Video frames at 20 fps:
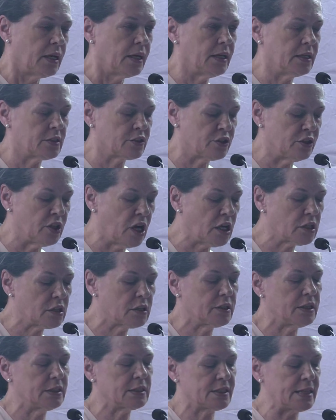is not
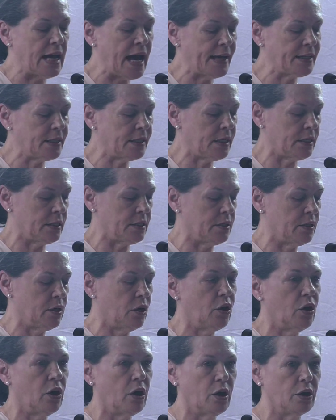decided
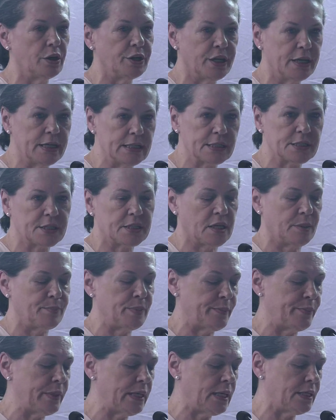on his
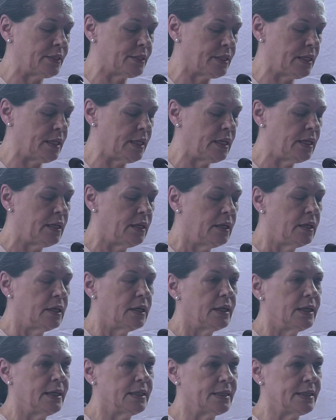capability,
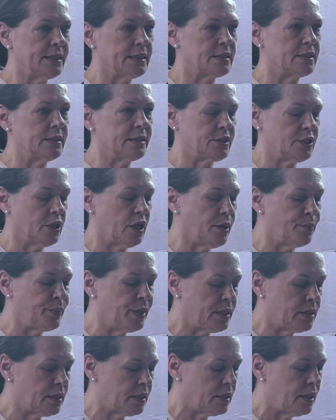it is
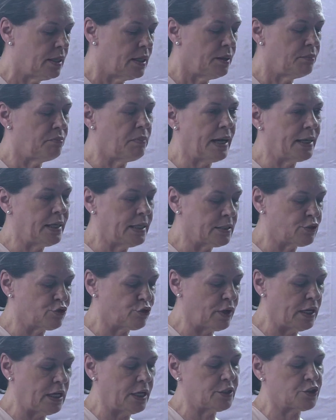determined by his
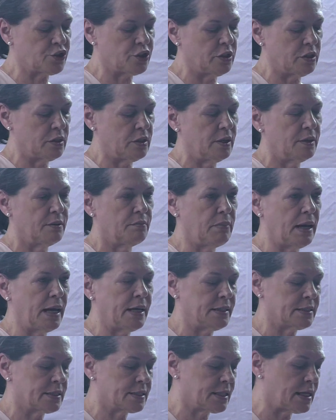religion, by
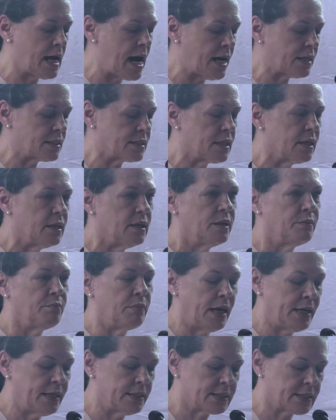his caste,
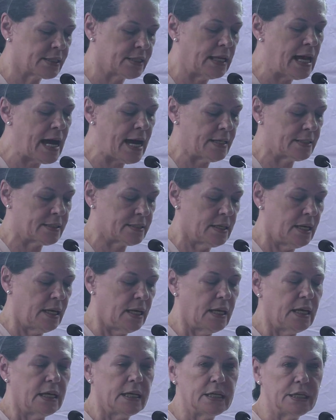by his class.
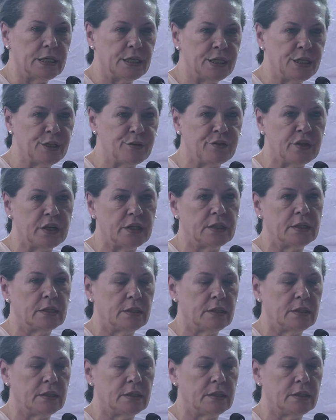Even